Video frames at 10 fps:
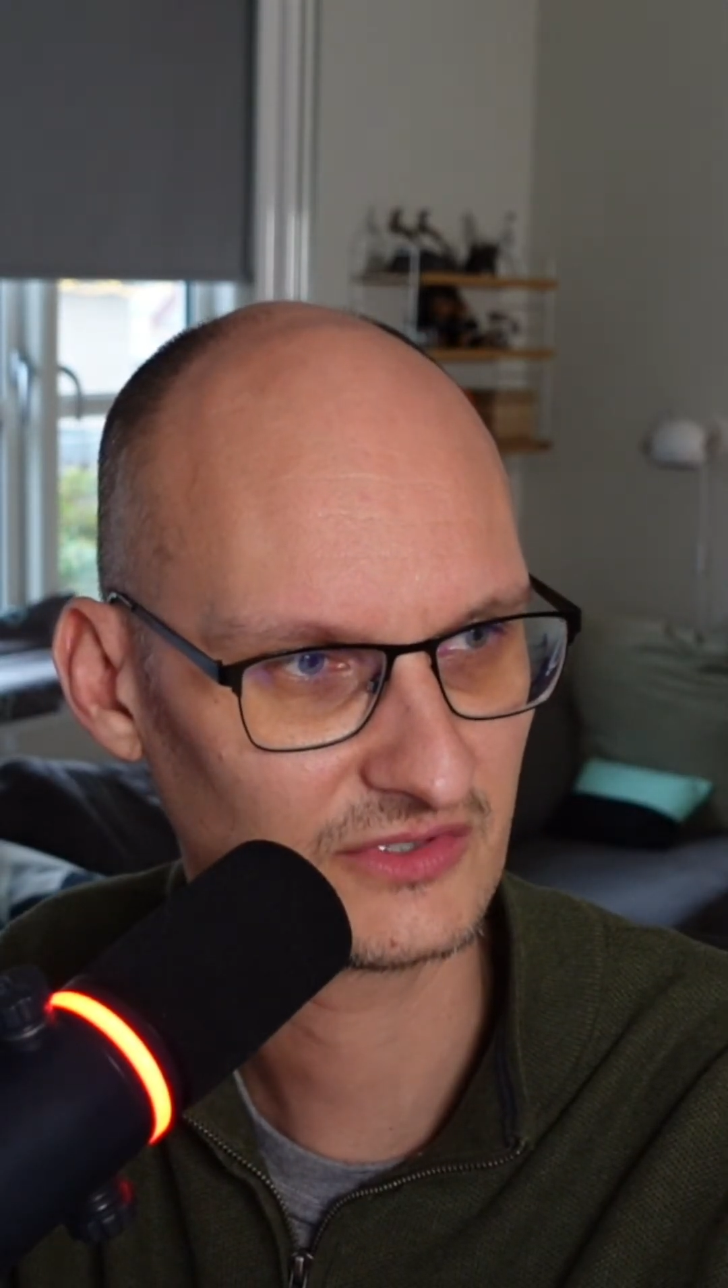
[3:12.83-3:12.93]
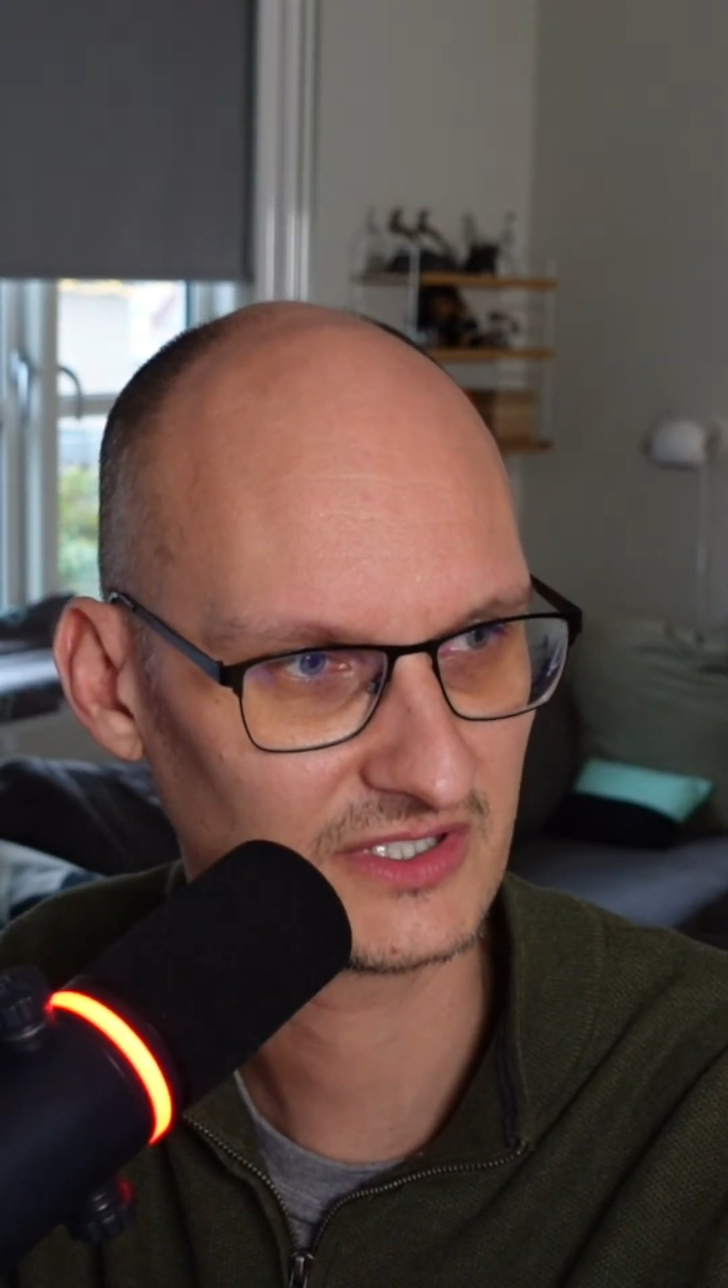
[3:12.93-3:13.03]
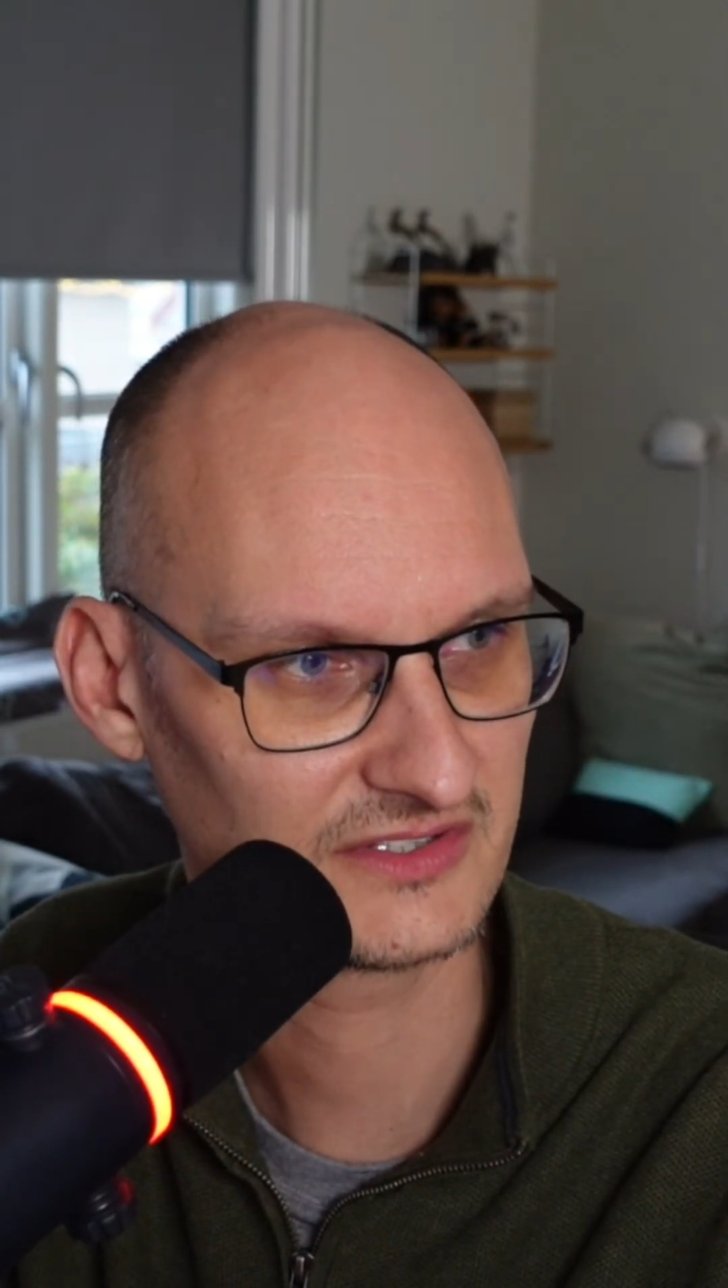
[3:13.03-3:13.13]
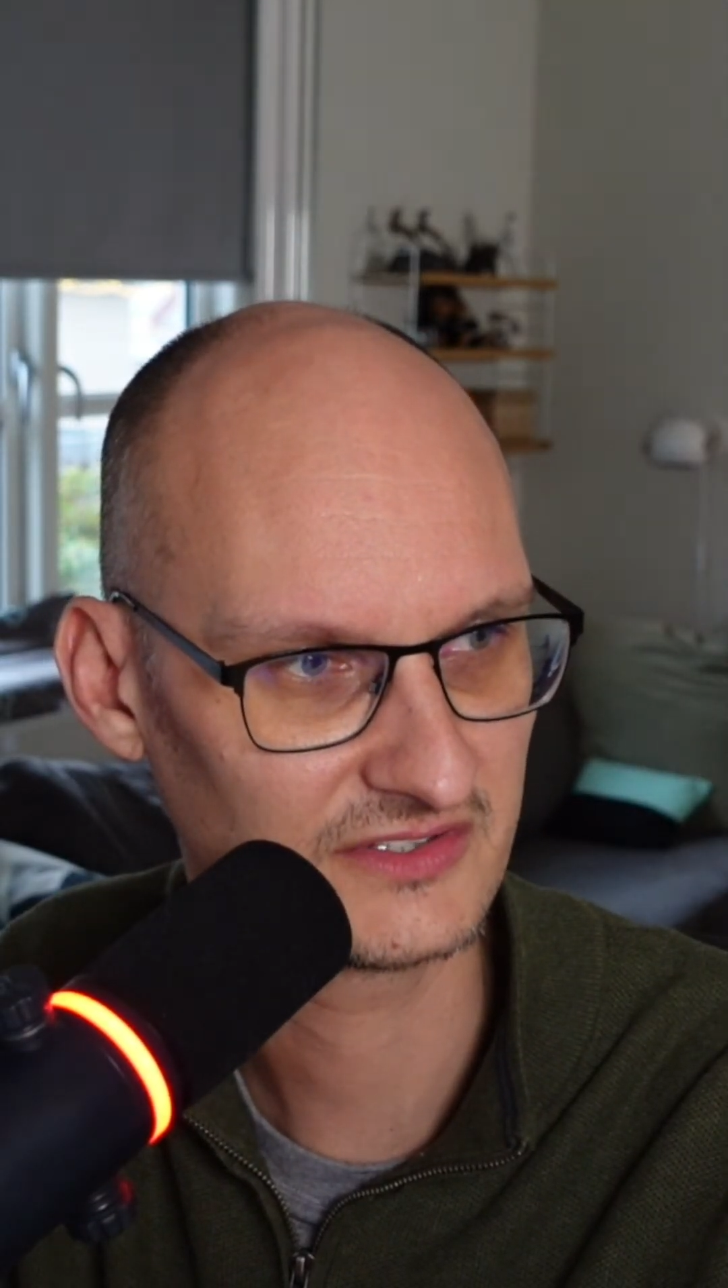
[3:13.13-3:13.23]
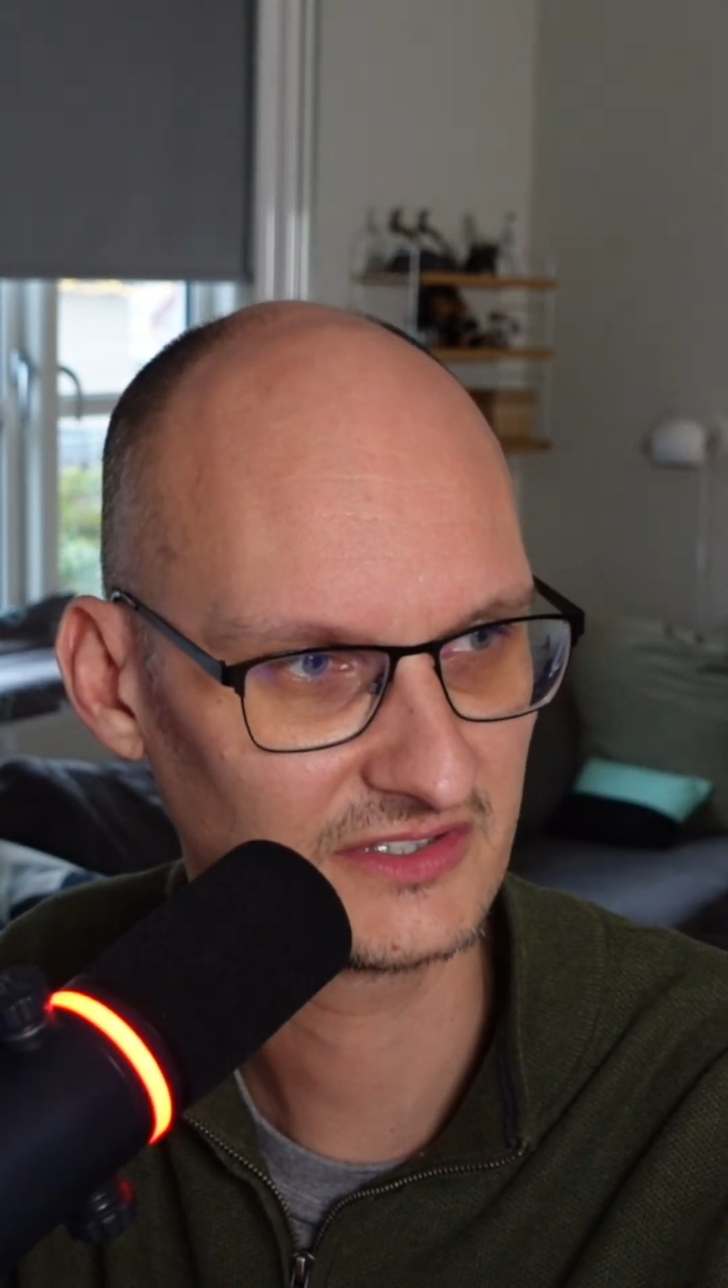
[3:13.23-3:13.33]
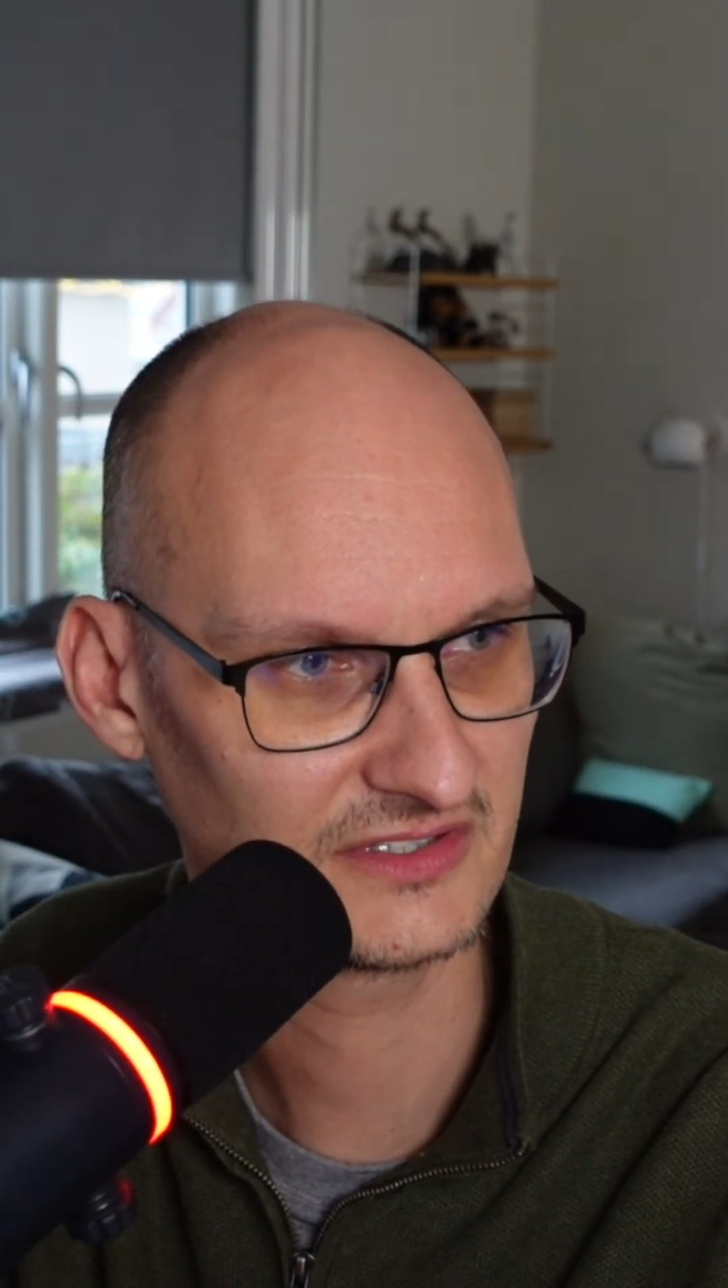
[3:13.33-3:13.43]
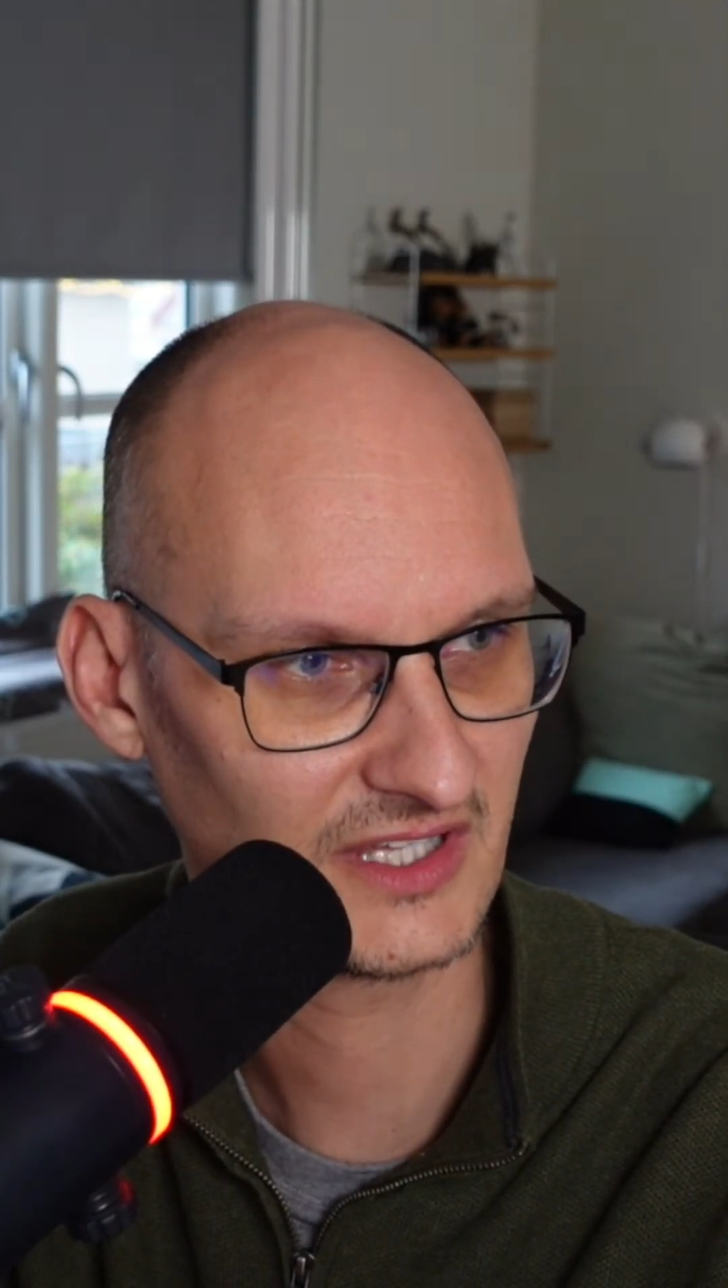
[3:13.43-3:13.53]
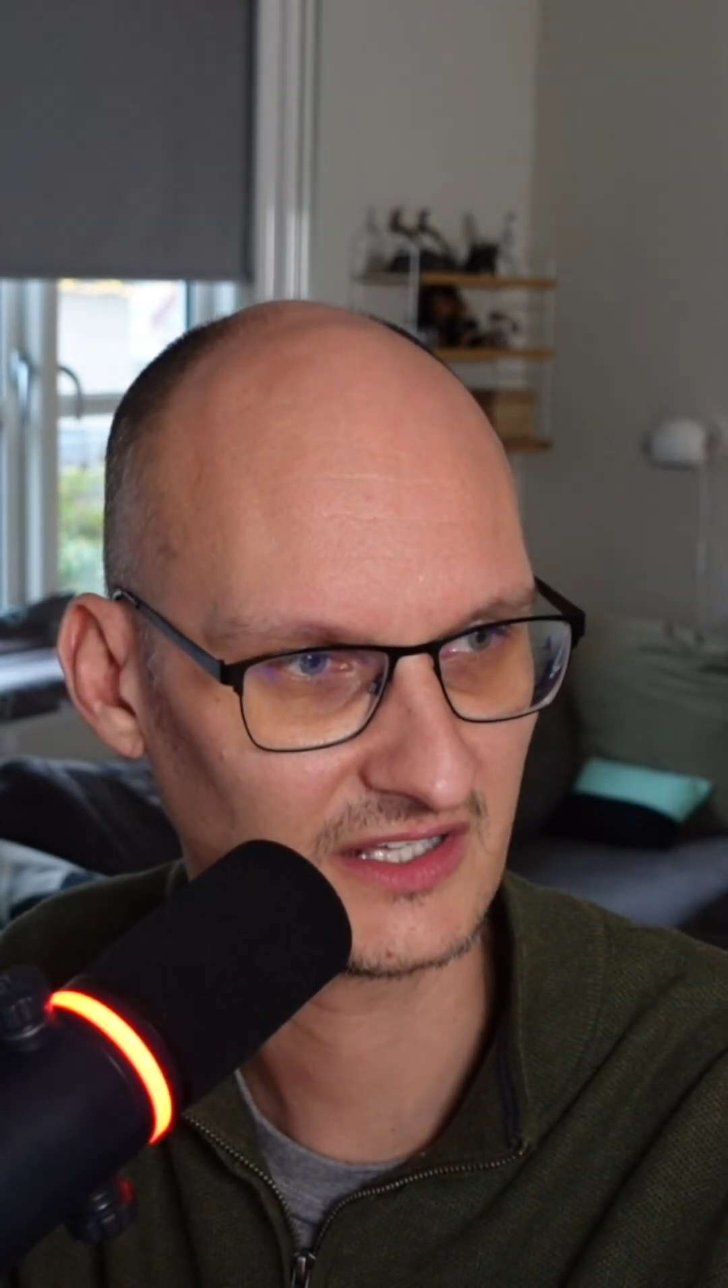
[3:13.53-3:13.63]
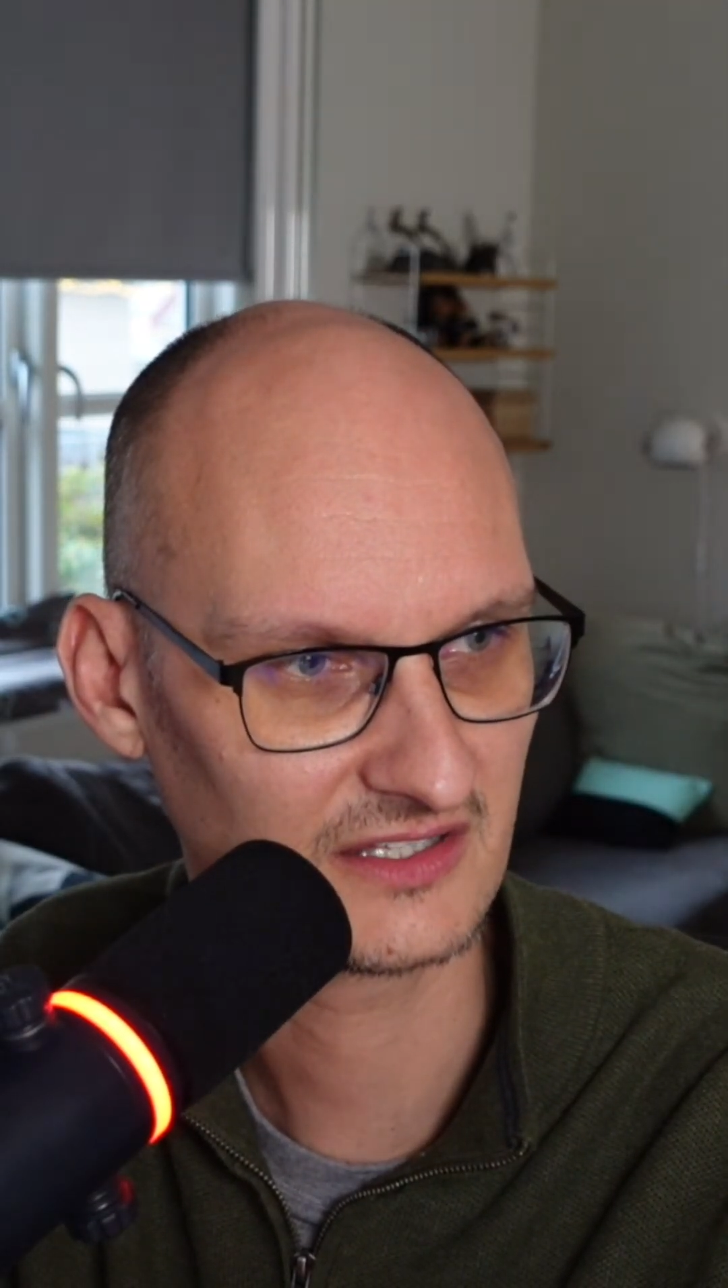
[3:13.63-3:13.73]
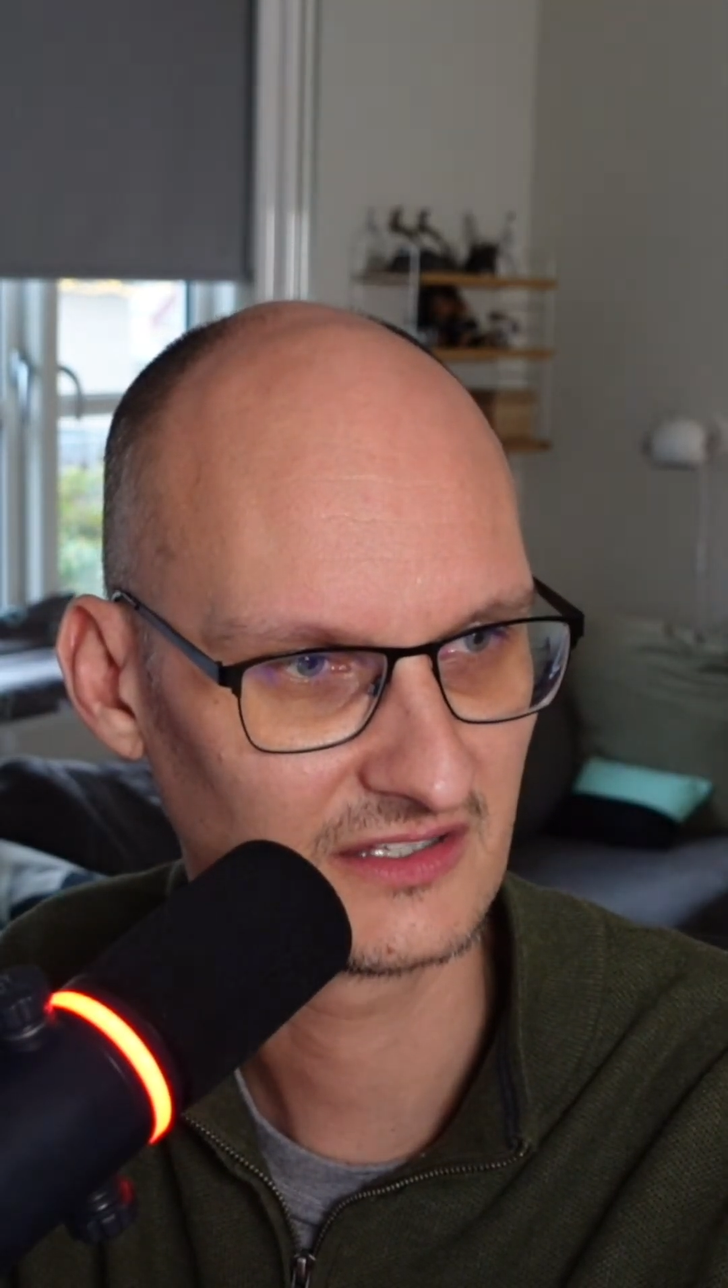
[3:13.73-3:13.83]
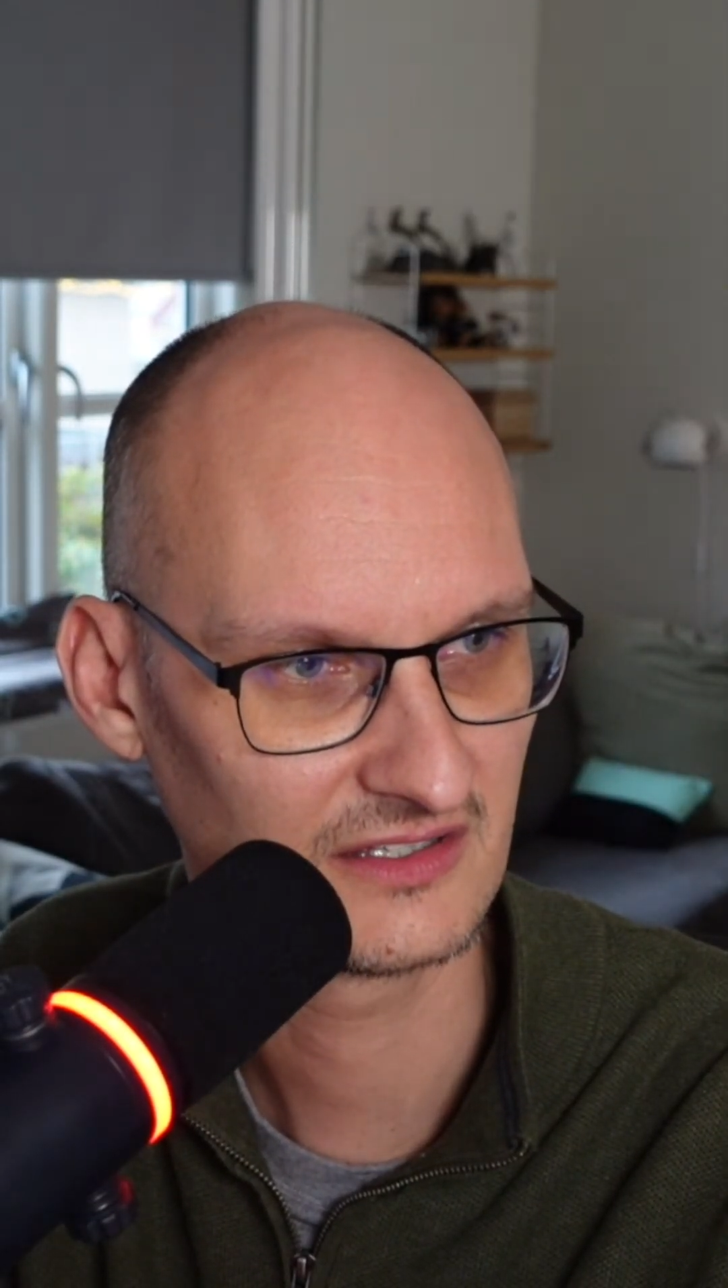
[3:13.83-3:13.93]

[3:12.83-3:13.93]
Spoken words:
I can see that